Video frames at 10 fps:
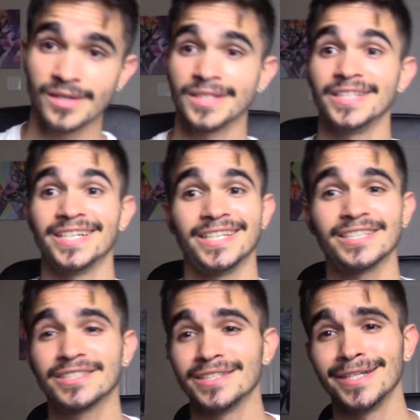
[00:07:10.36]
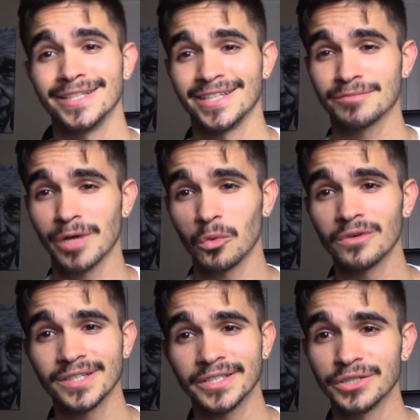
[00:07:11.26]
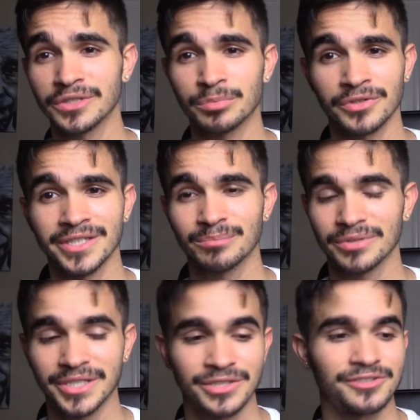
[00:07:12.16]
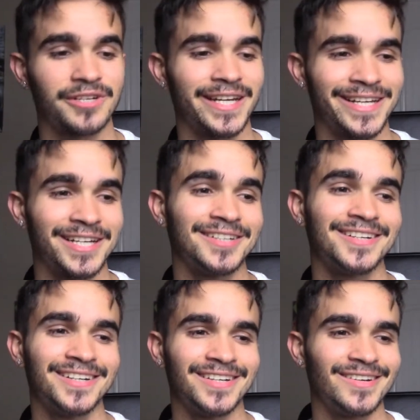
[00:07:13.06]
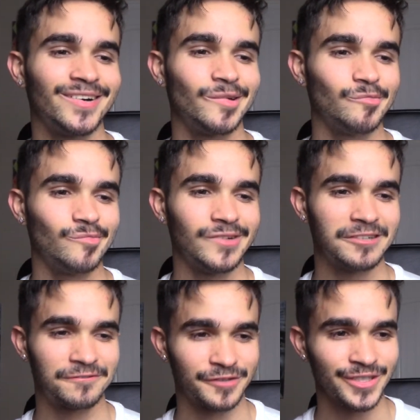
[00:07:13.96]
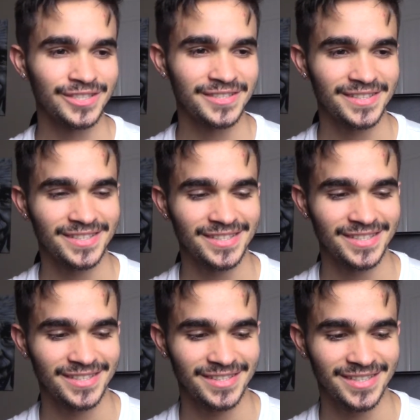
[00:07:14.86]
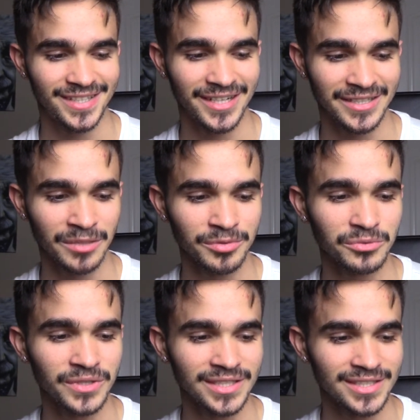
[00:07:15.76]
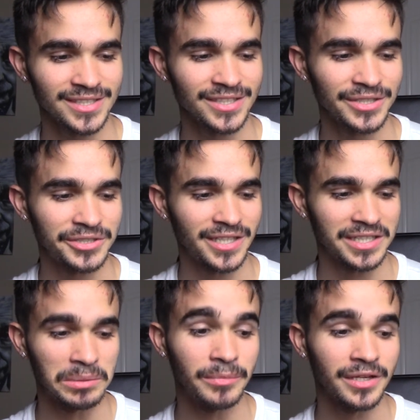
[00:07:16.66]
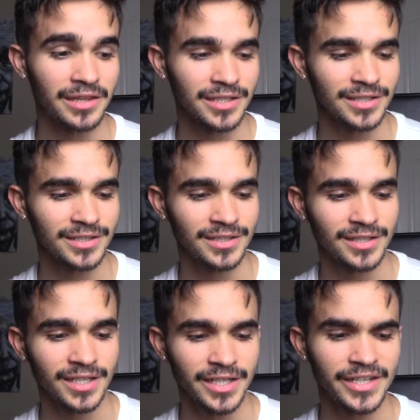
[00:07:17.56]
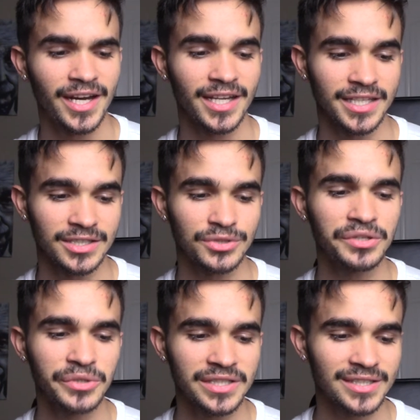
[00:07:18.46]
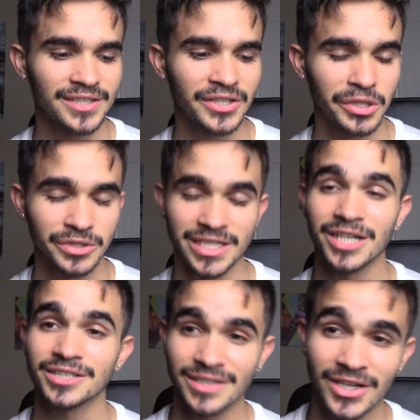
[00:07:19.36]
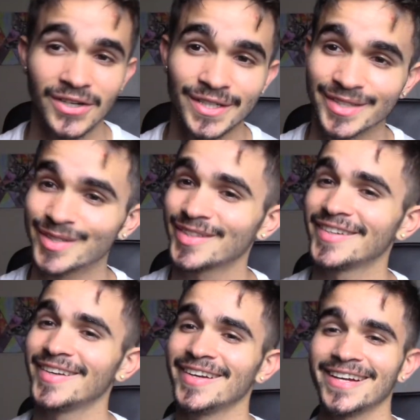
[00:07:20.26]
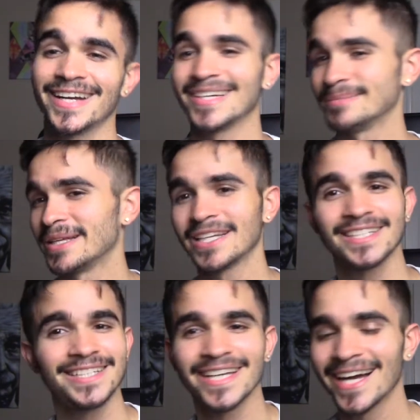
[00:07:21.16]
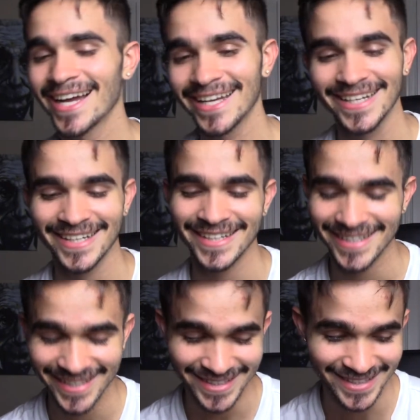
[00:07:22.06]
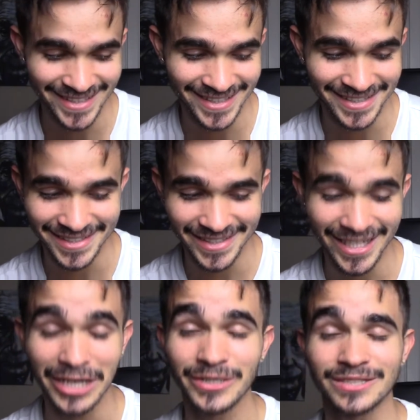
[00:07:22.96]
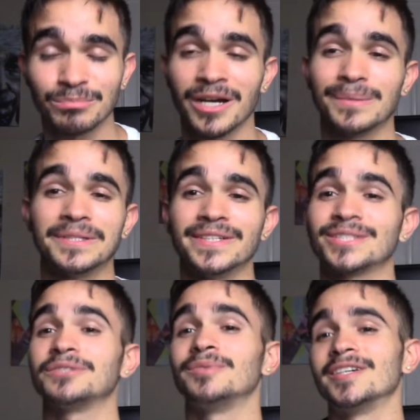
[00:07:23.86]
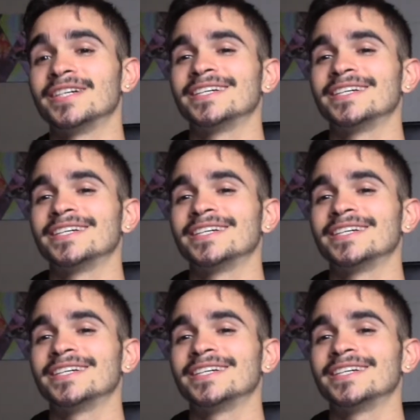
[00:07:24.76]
yeah, that's that's my one guilty pleasure right now. Um, at first, a couple of weeks ago, or like a month ago, nah, like three weeks ago, it was House of Cards. Like, I'm not gonna lie. And then now it's Pablo Escobar.